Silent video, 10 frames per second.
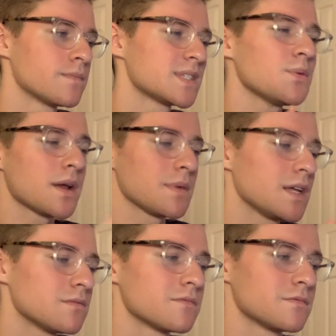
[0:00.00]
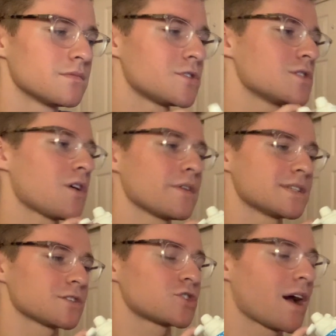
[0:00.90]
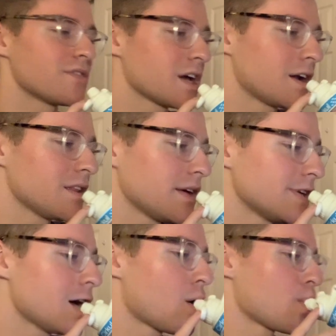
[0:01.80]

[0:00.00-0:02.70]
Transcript: See what I mean? She's always extravagant. I love it.